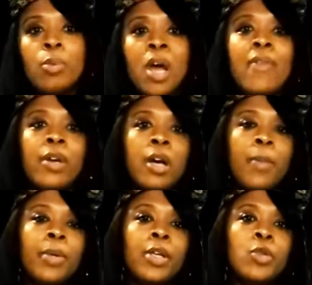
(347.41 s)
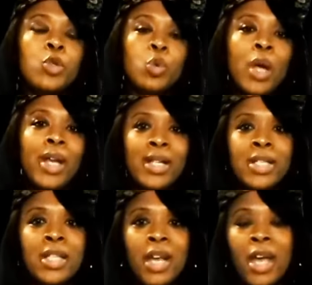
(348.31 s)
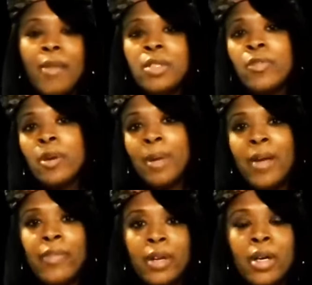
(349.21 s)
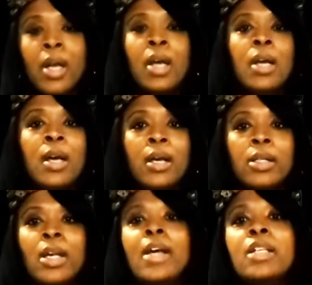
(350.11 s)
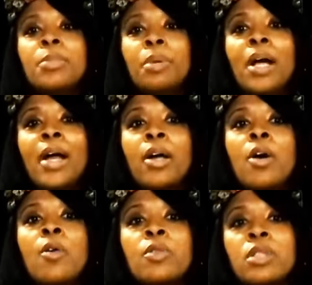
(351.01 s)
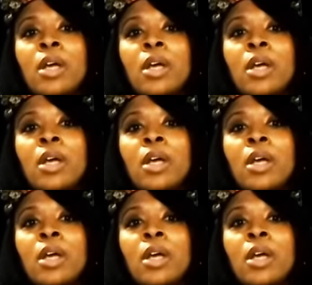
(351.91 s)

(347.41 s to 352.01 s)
to a private company to trade in slaves from Africa. Yes, black-owned